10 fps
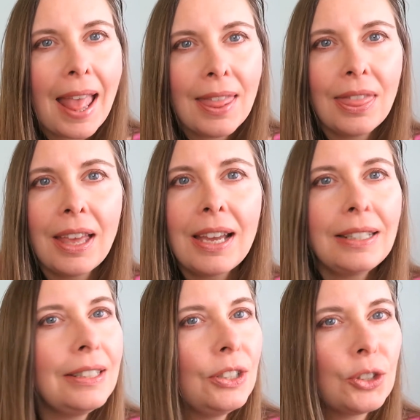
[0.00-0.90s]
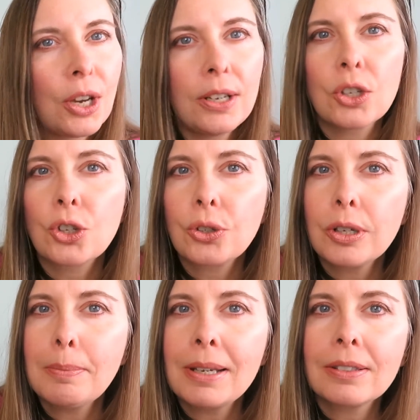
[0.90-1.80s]
and then in a
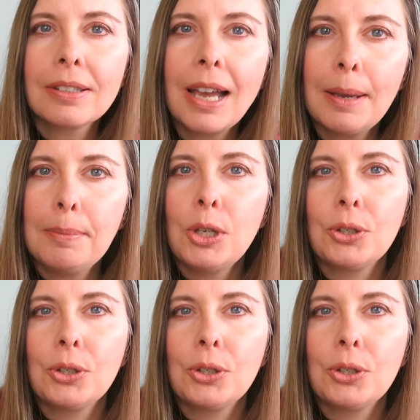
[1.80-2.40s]
short amount of time,